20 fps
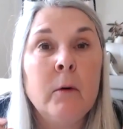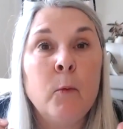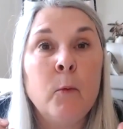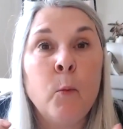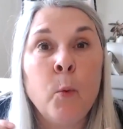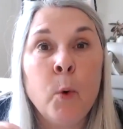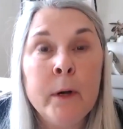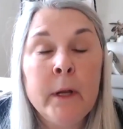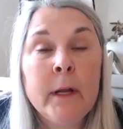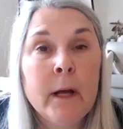
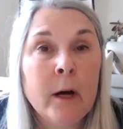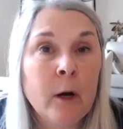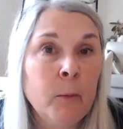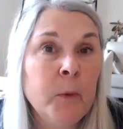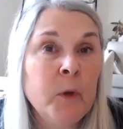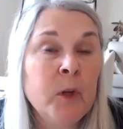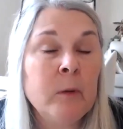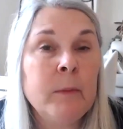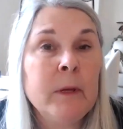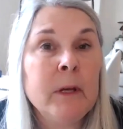would it help
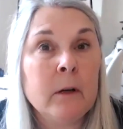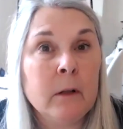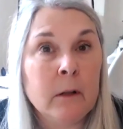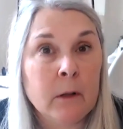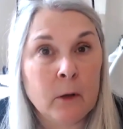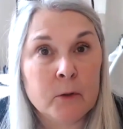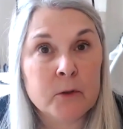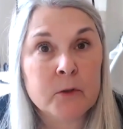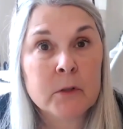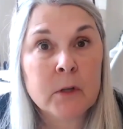you to be
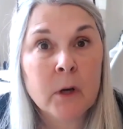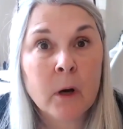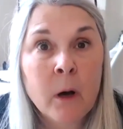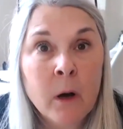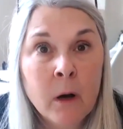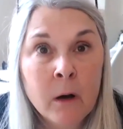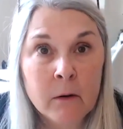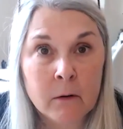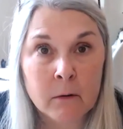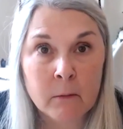close to
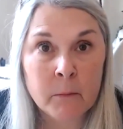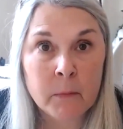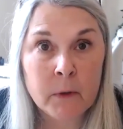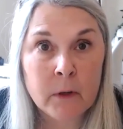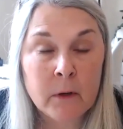home?